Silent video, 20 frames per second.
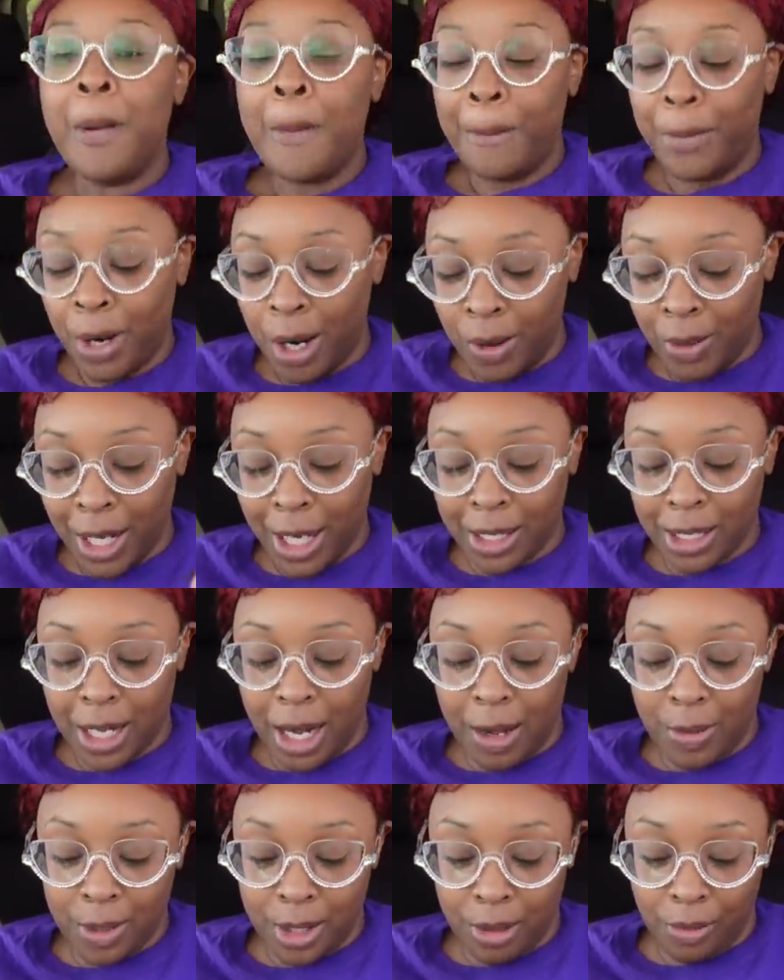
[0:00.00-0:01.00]
Boy, what I thought
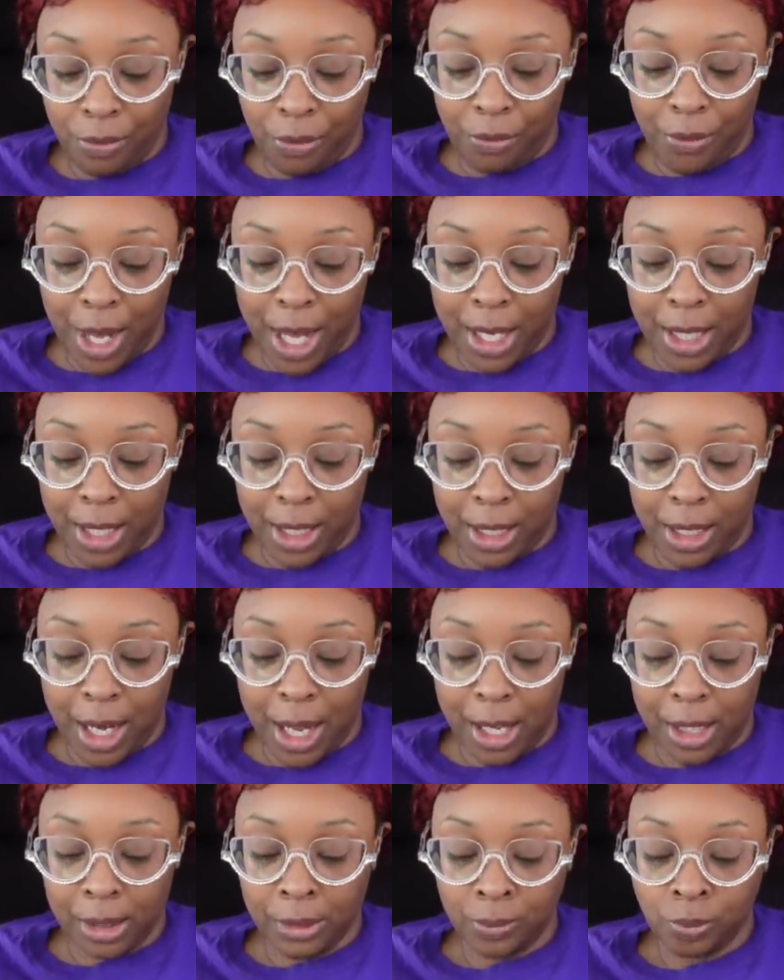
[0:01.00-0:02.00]
I was getting for five ninety
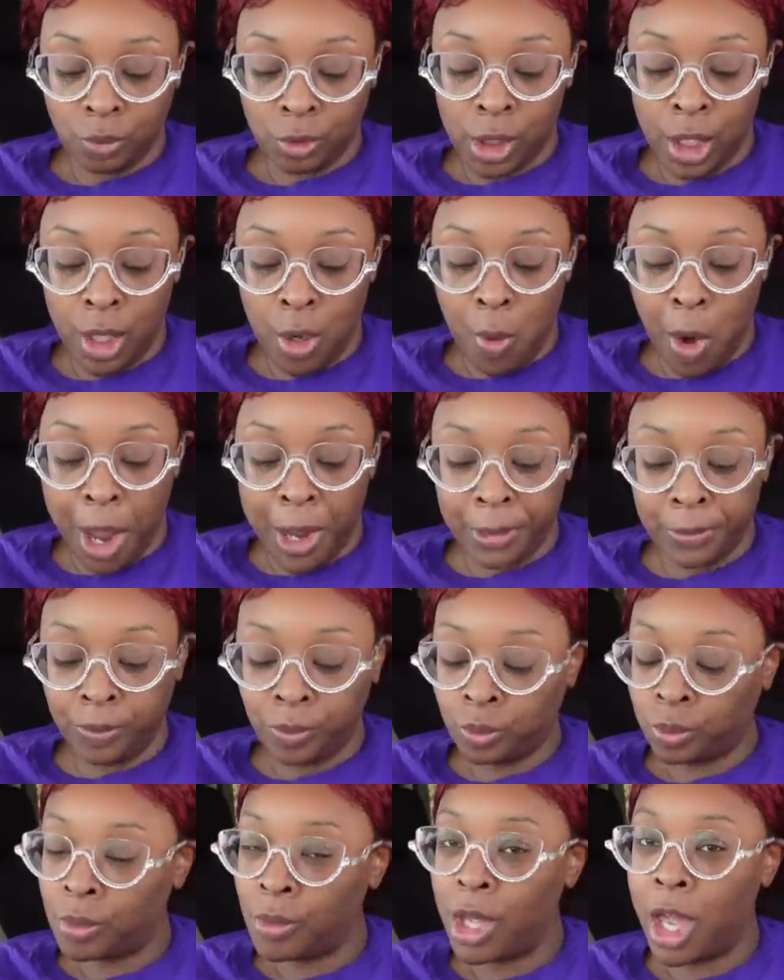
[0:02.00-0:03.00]
nine. Anyway,
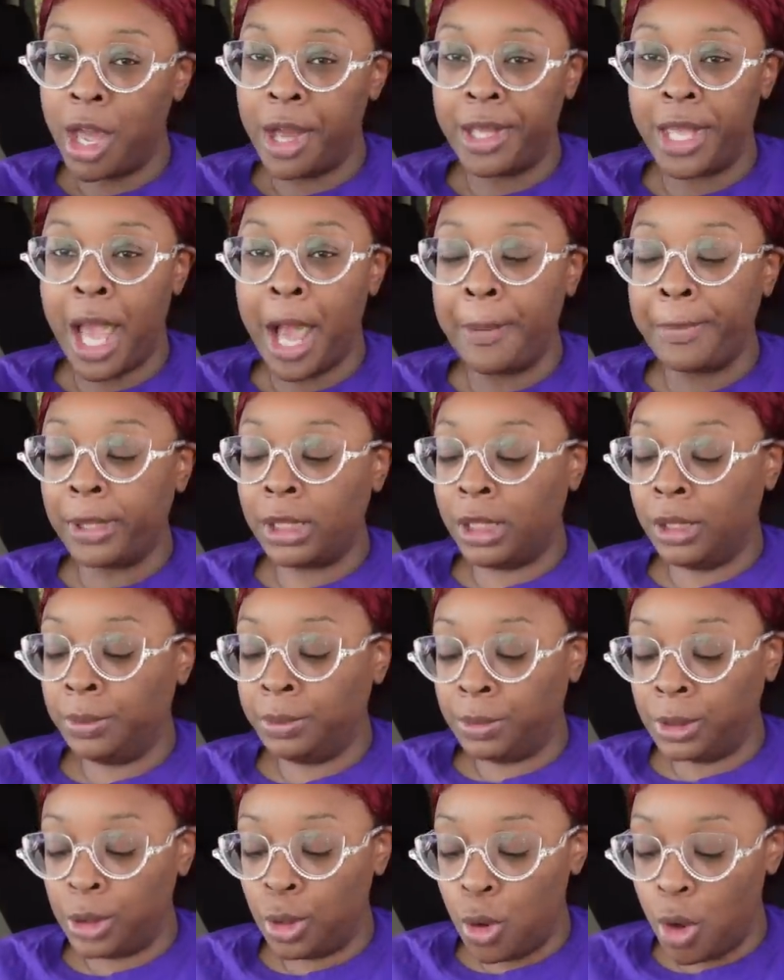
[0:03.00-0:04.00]
yeah, y'all be
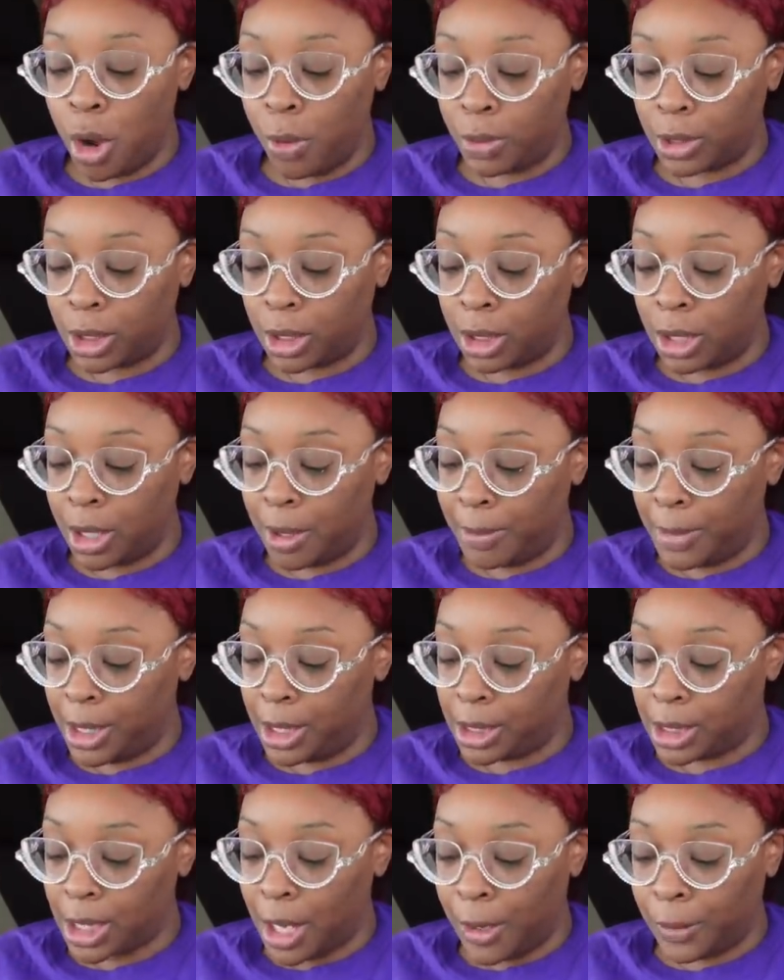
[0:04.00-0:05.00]
keeping me going with the
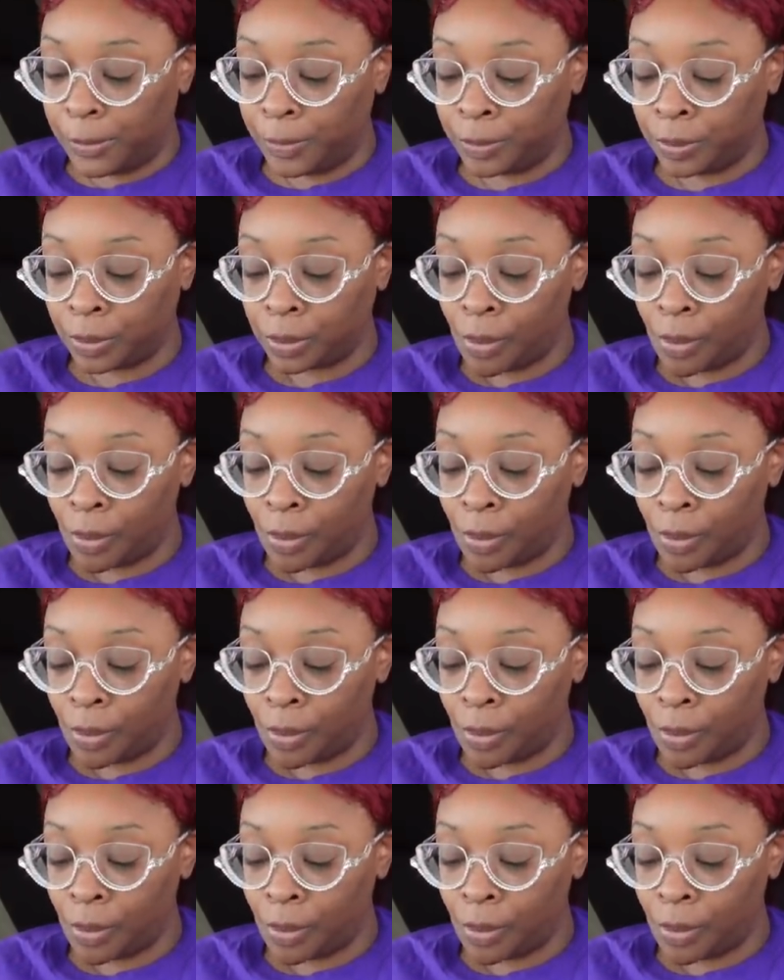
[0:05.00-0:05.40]
comments. So,